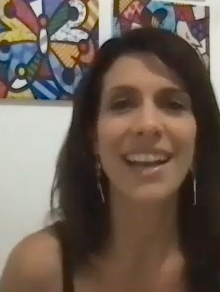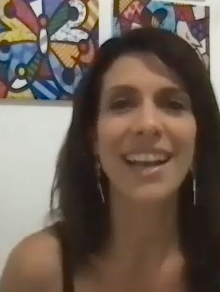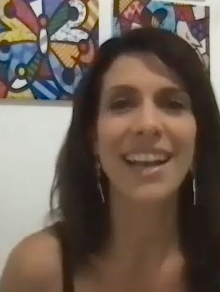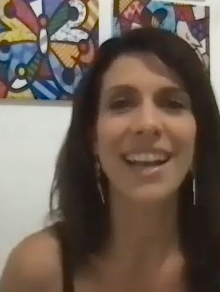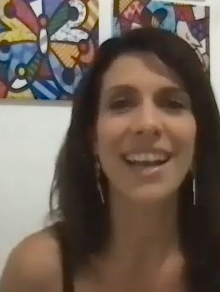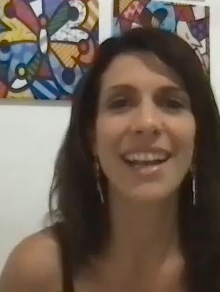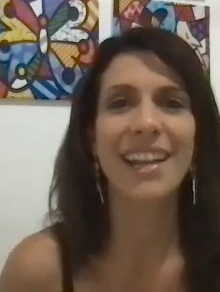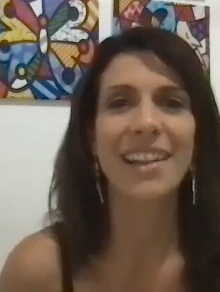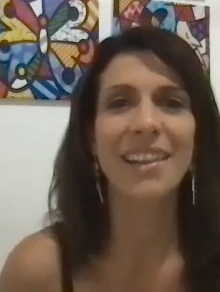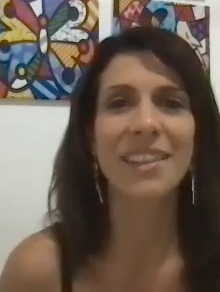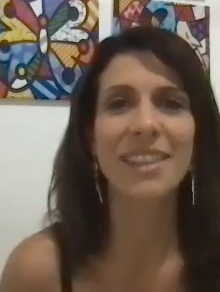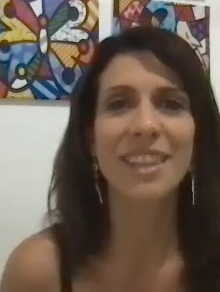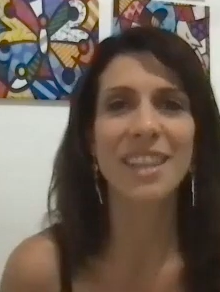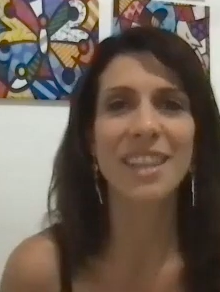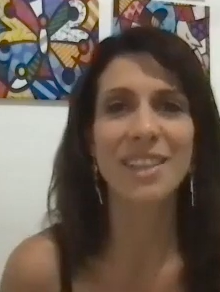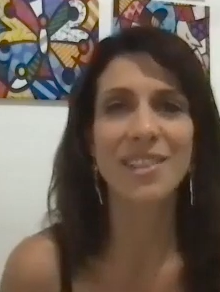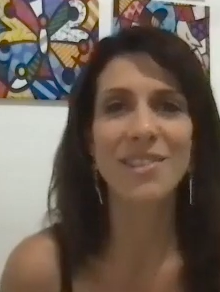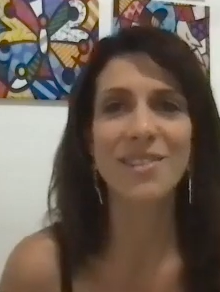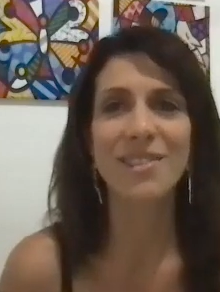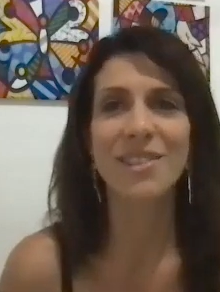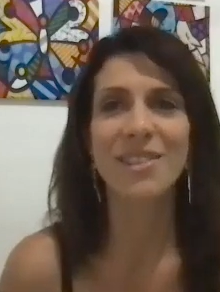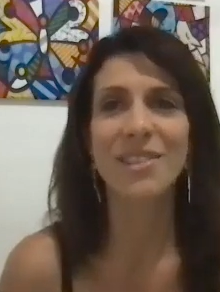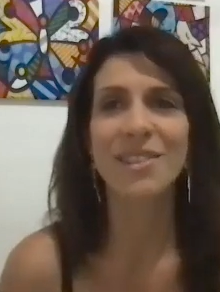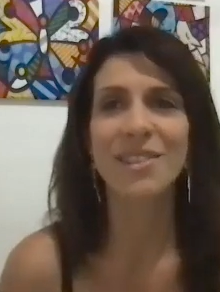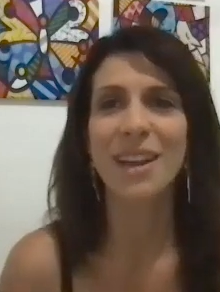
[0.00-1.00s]
healthy
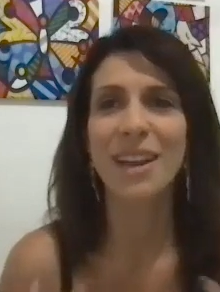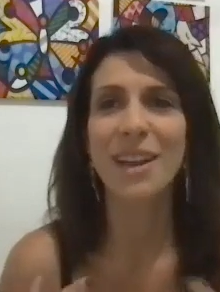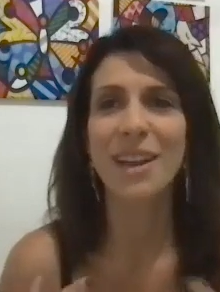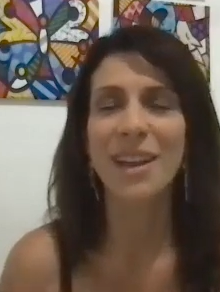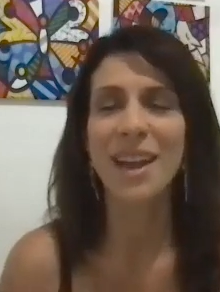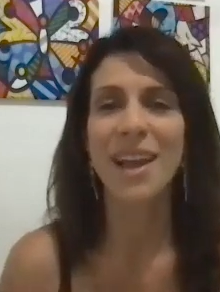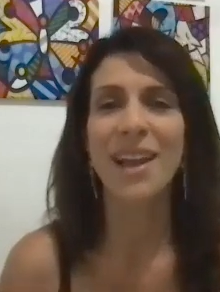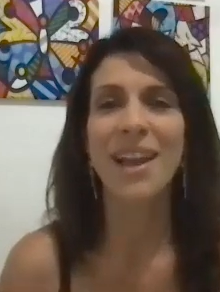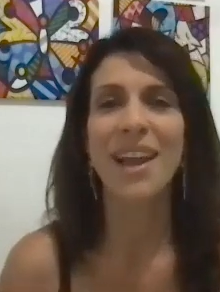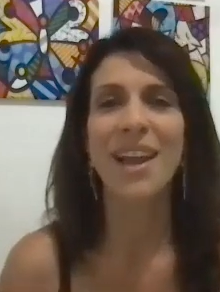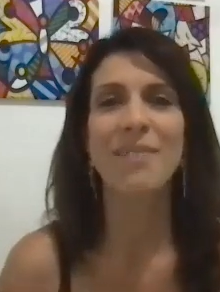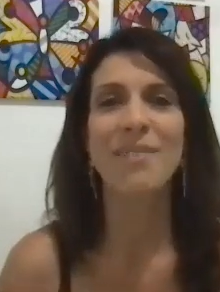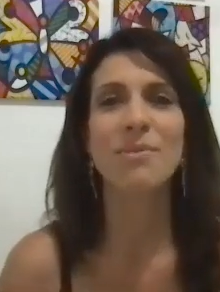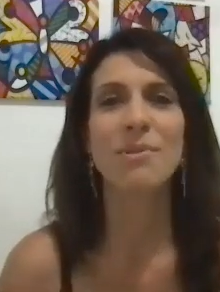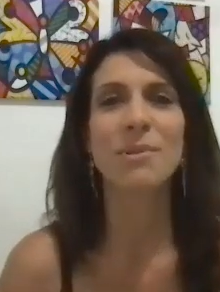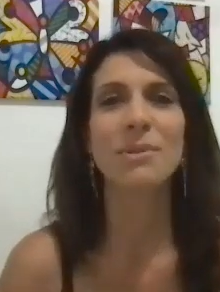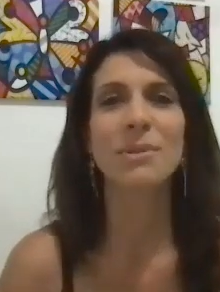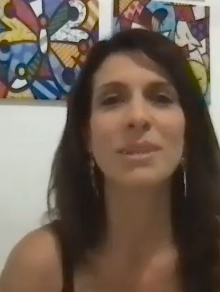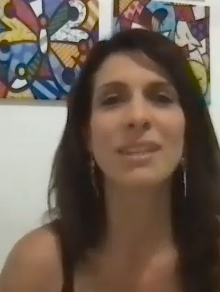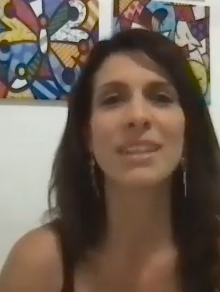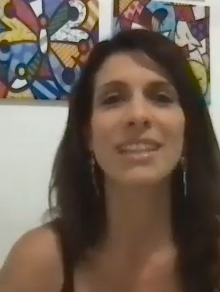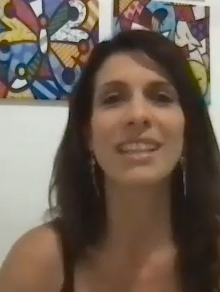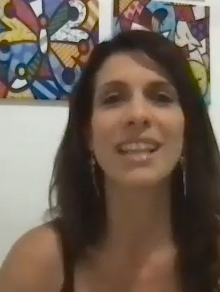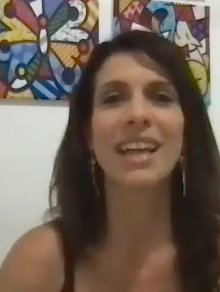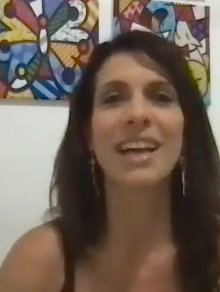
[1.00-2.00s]
new you, I
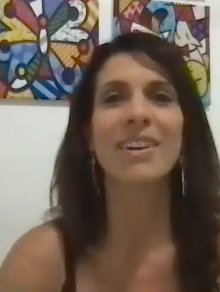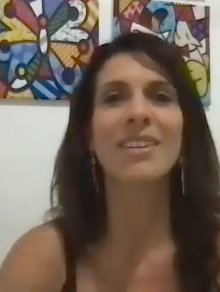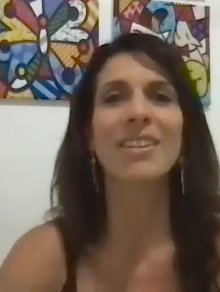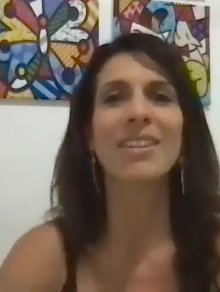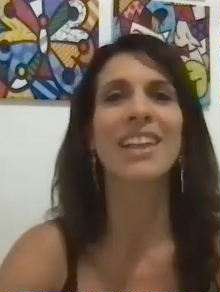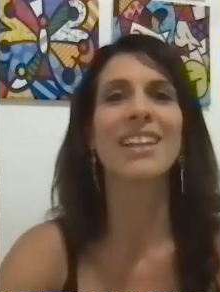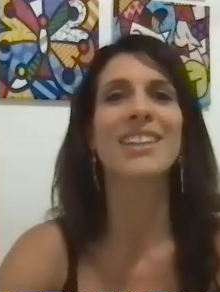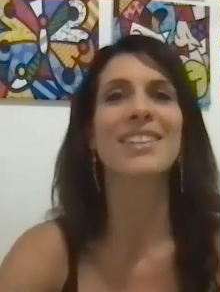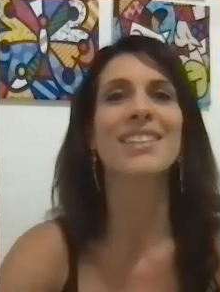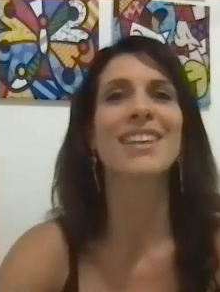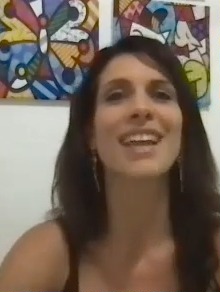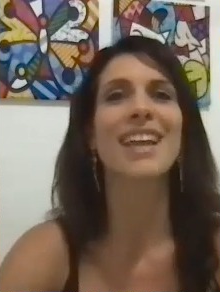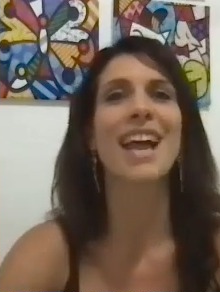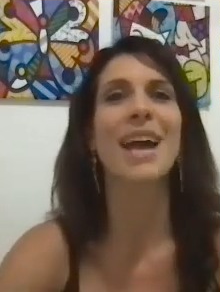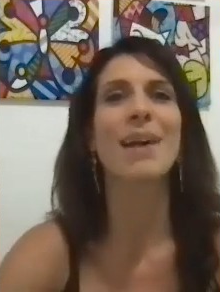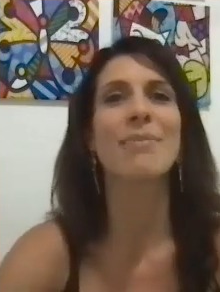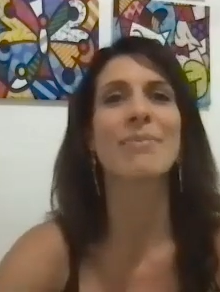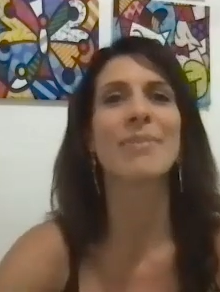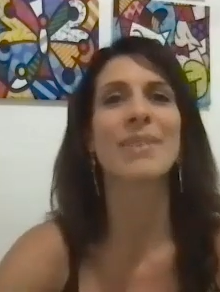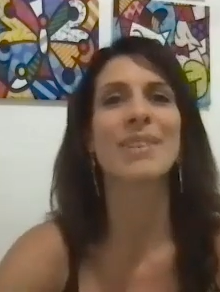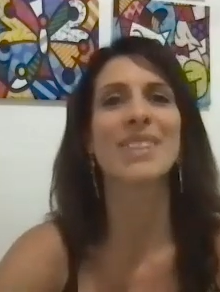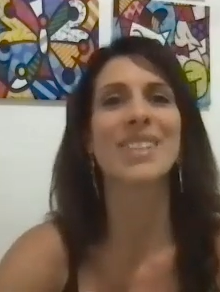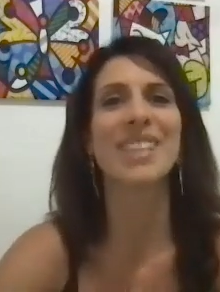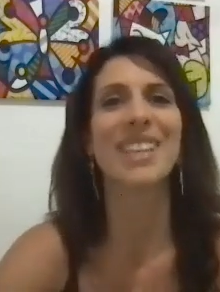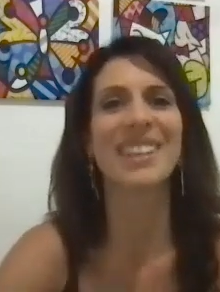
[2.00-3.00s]
won't allow that to
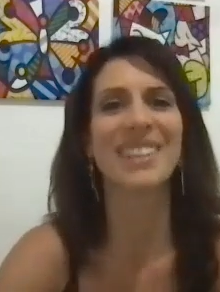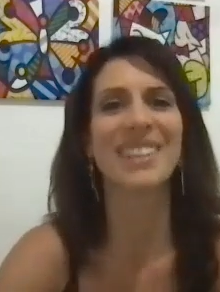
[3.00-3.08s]
happen.